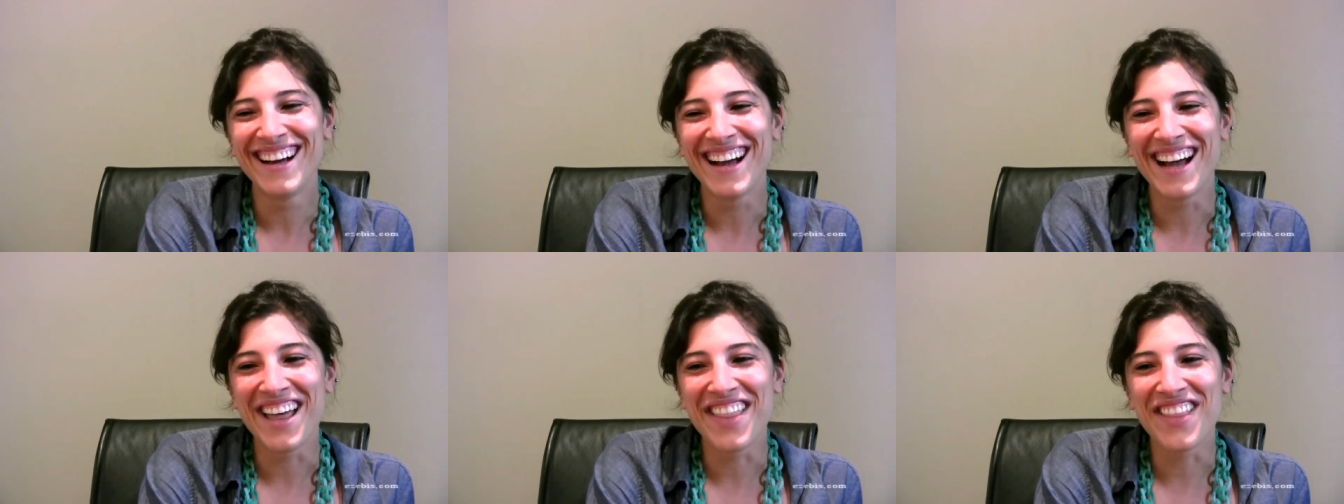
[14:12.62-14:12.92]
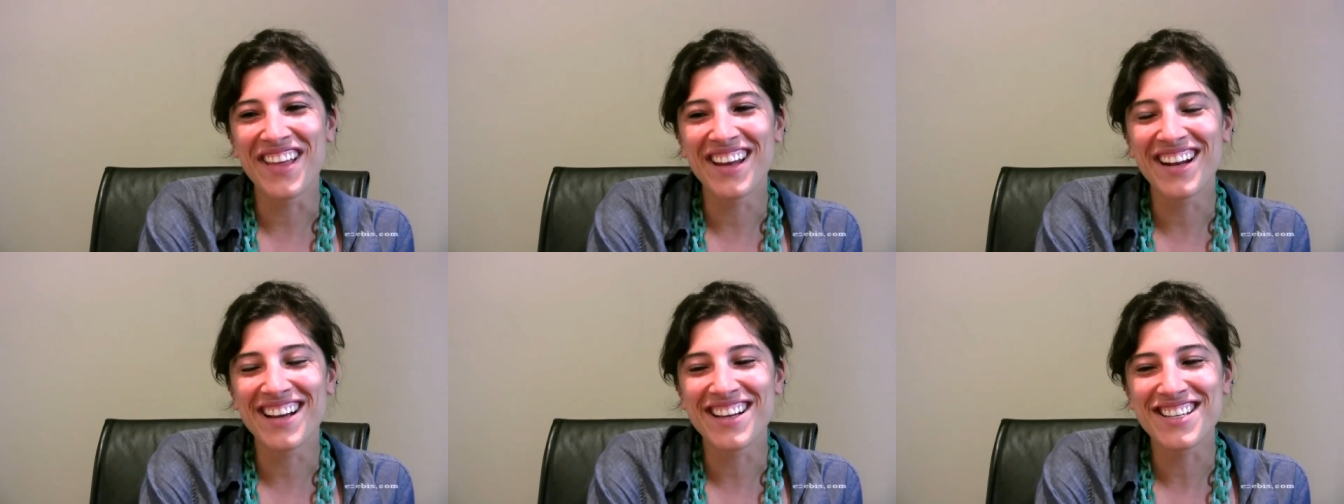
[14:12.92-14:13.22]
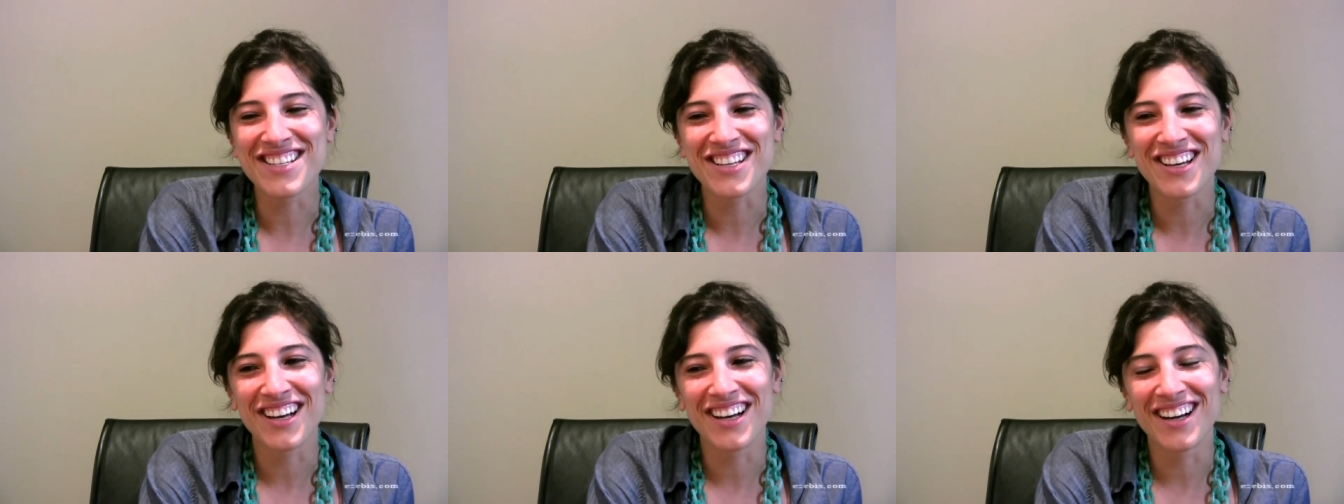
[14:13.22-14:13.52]
And then I
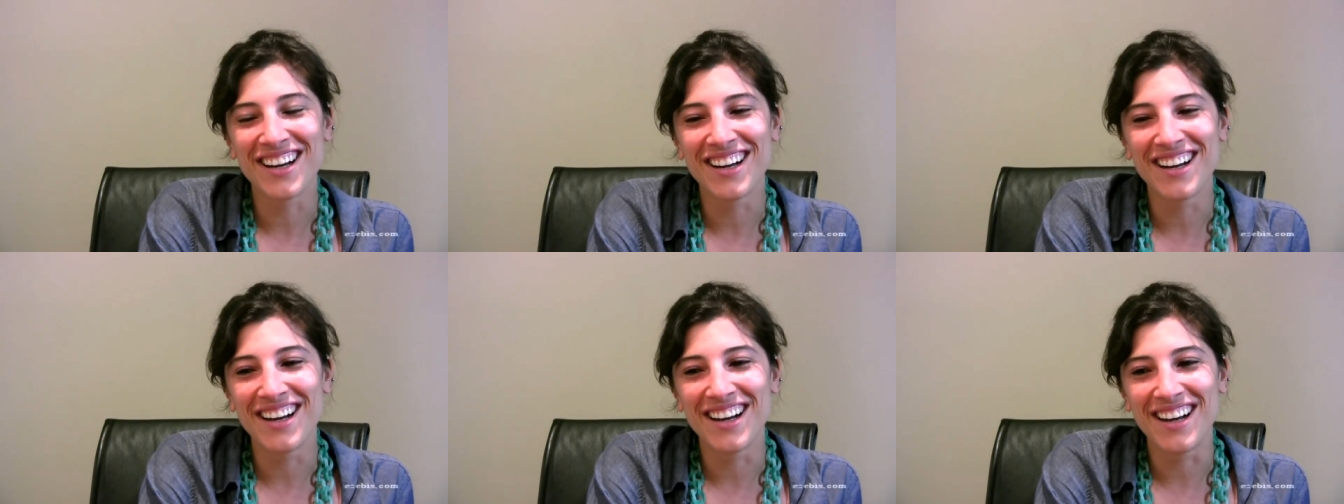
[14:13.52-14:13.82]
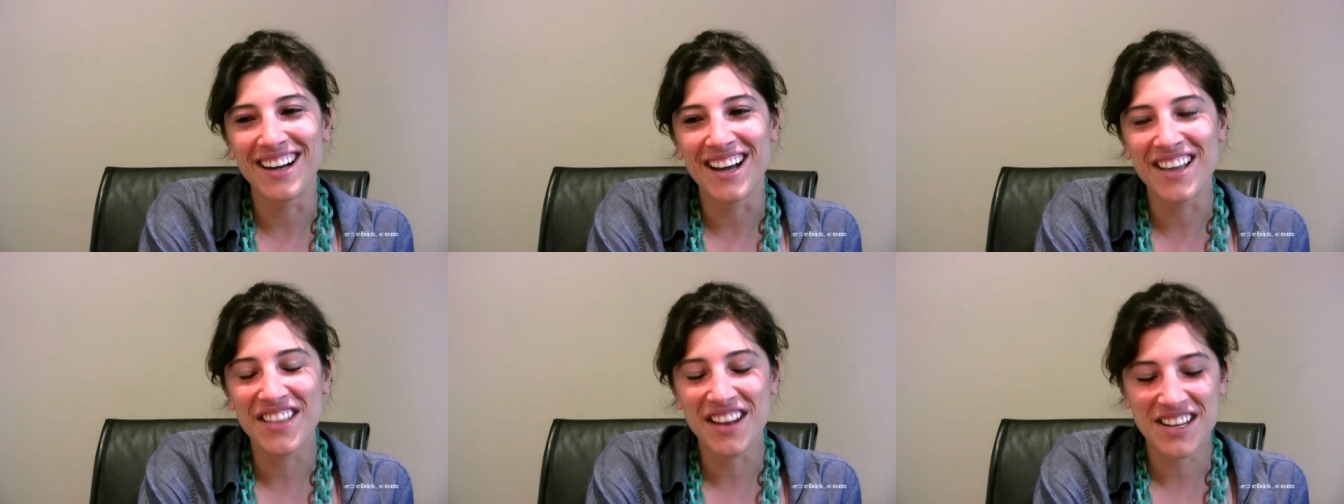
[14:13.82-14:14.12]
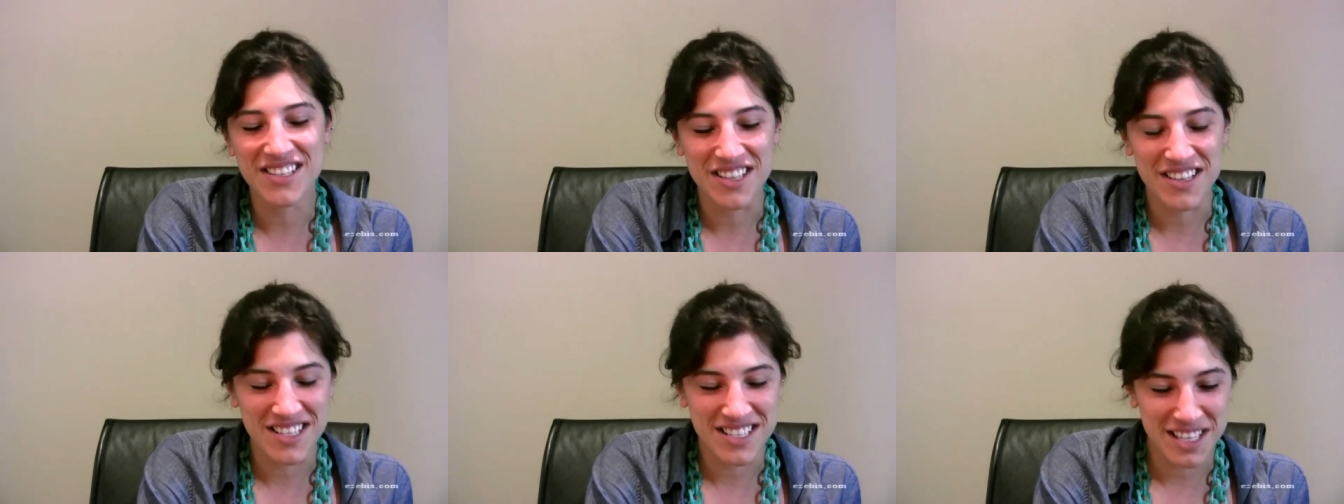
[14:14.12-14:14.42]

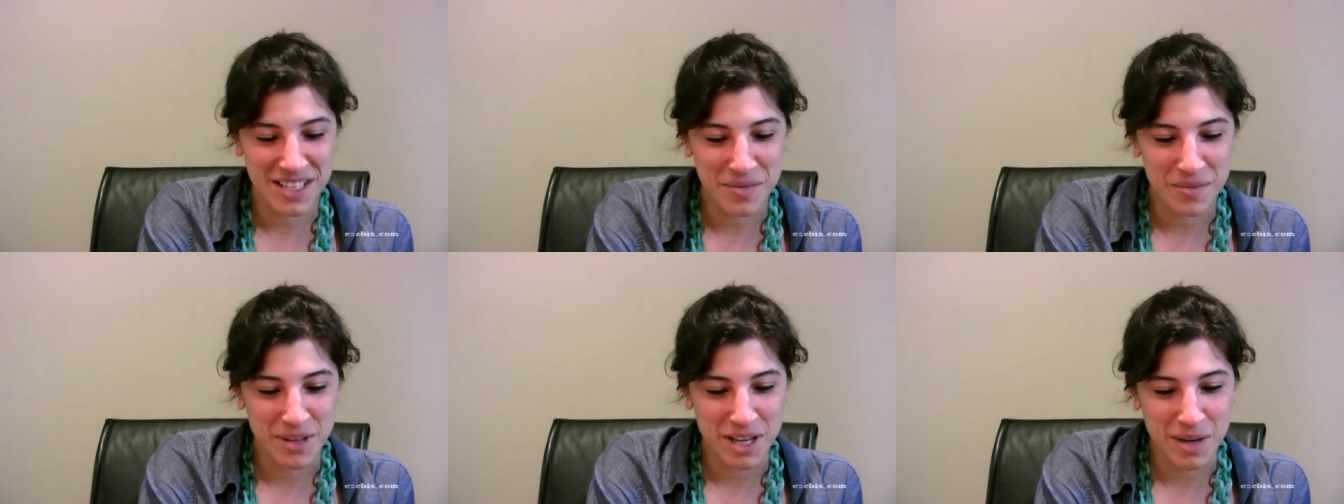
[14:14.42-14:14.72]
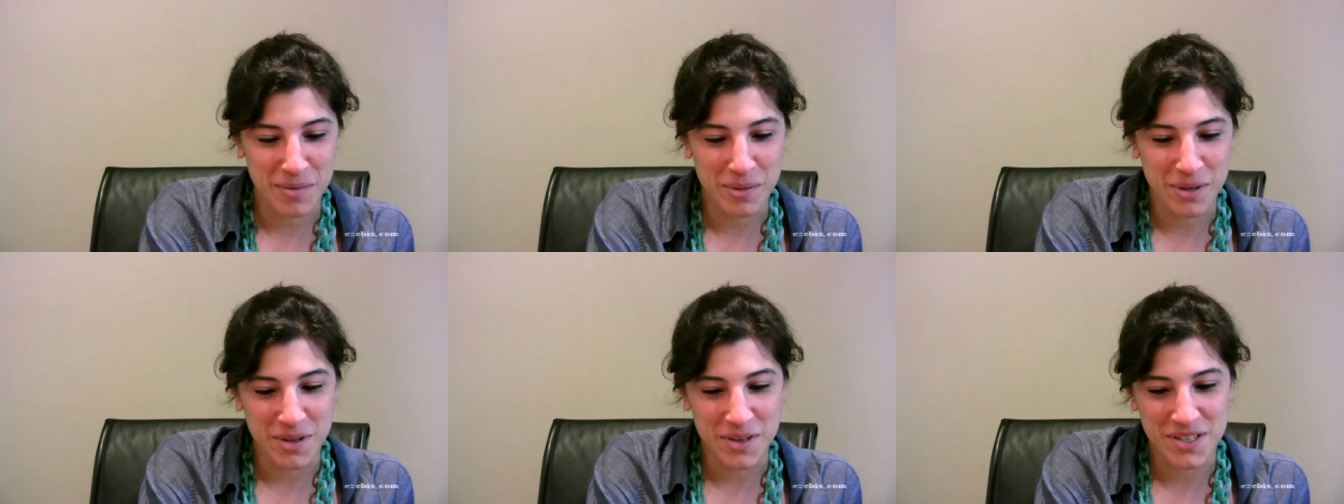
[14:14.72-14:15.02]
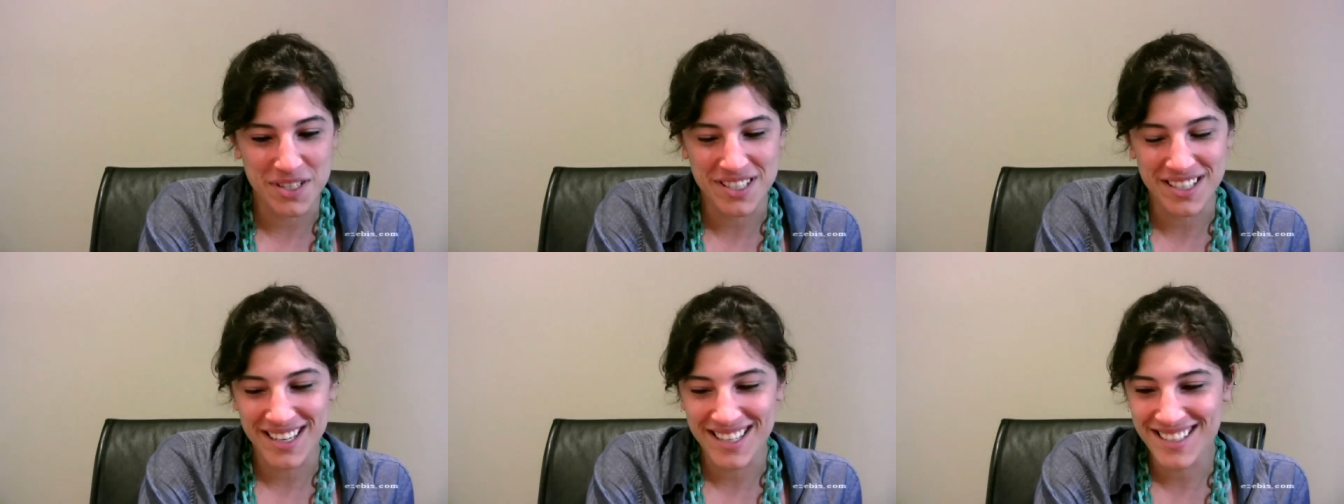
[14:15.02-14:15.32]
saw the second blog
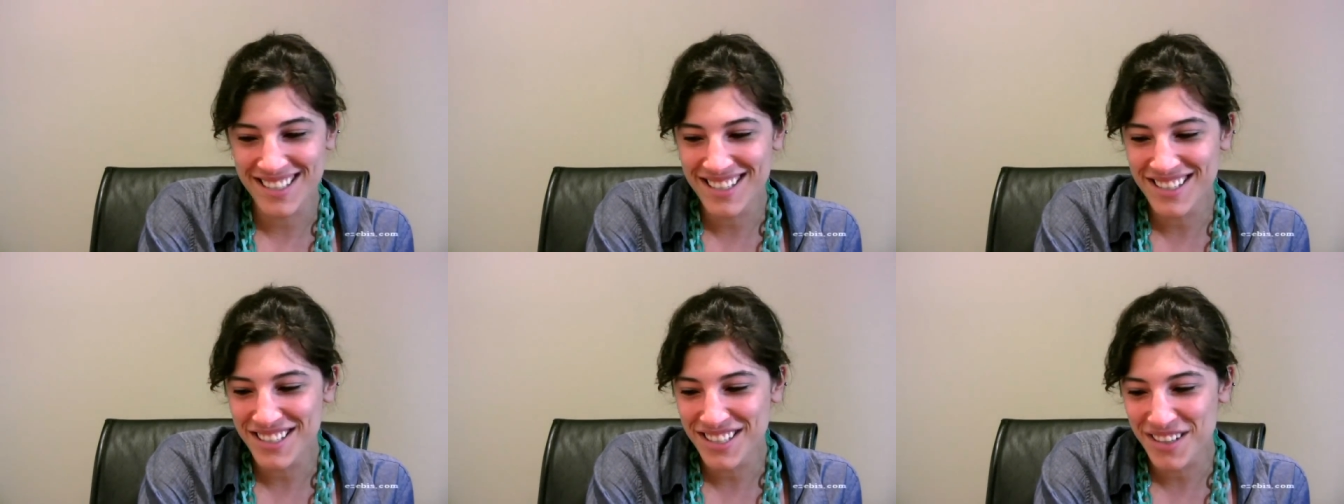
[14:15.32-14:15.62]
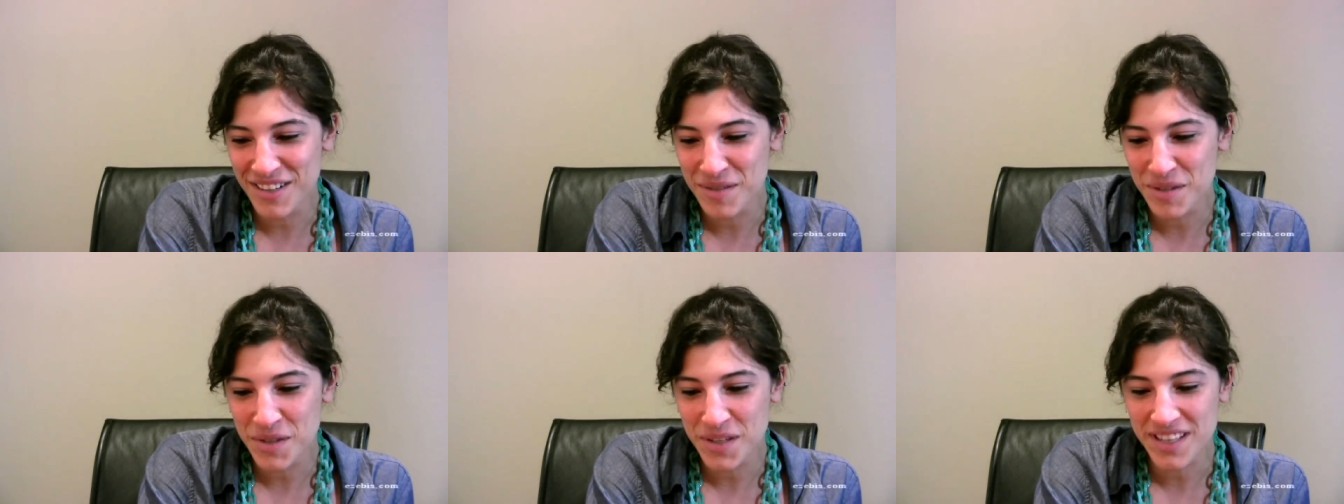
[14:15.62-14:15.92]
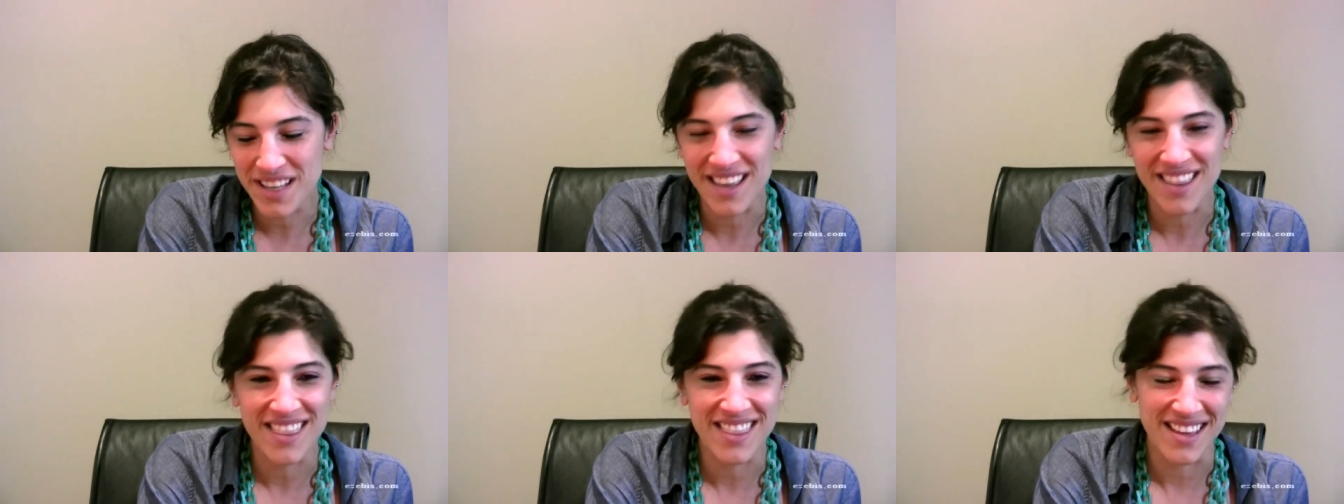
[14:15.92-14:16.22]
post, and I said, I'm
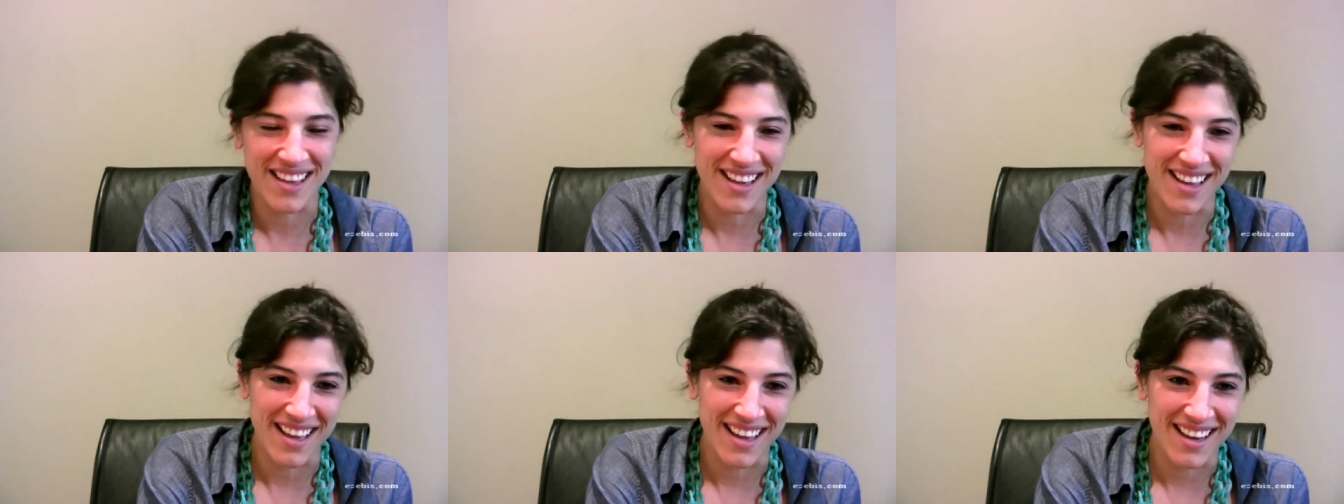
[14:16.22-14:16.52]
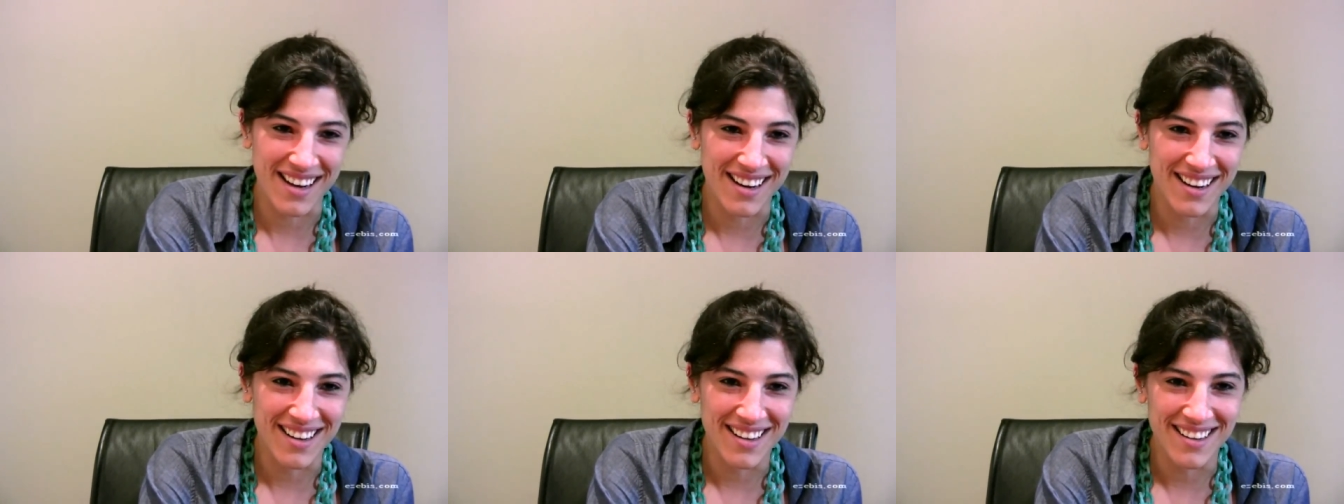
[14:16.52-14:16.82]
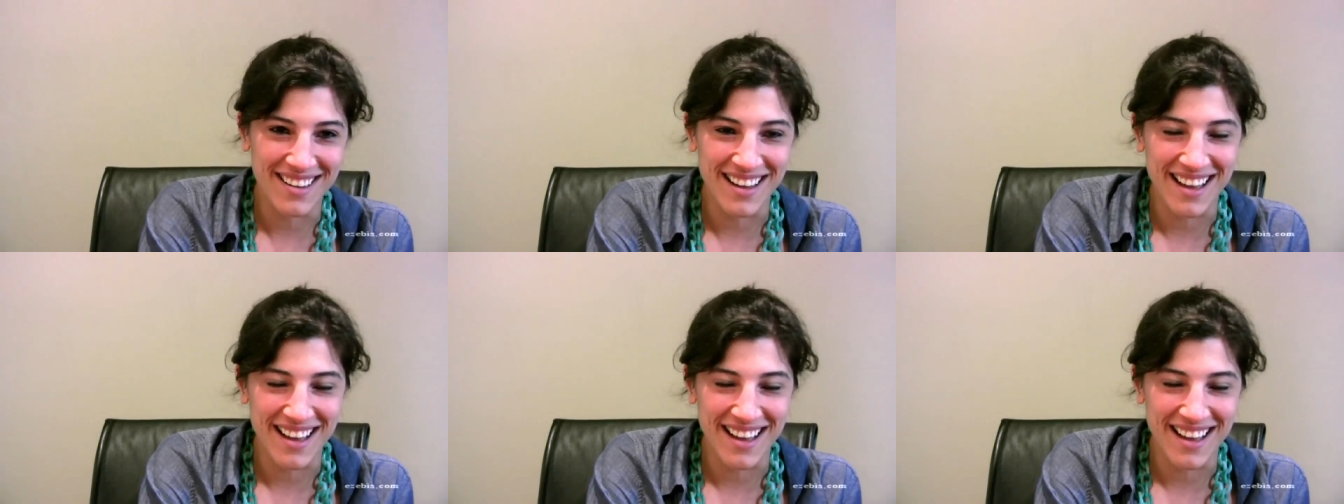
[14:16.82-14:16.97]
doing that thing again,